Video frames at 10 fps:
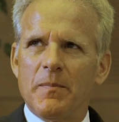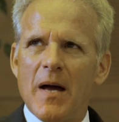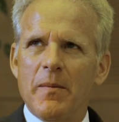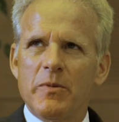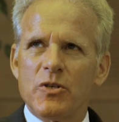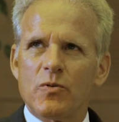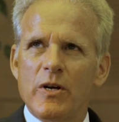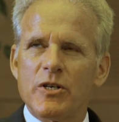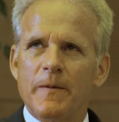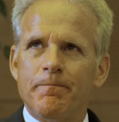Obama
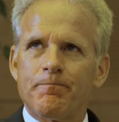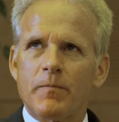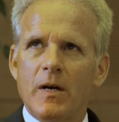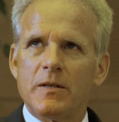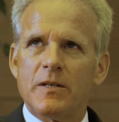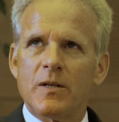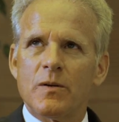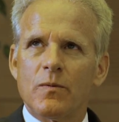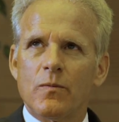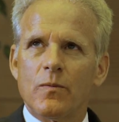administration
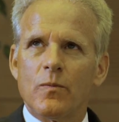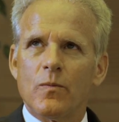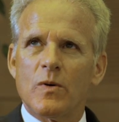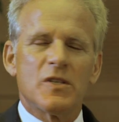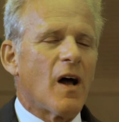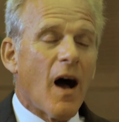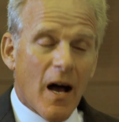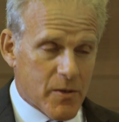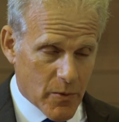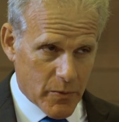wasn't
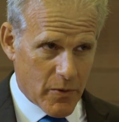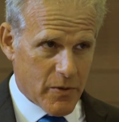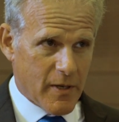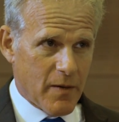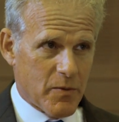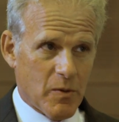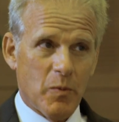hostile to the state of Israel.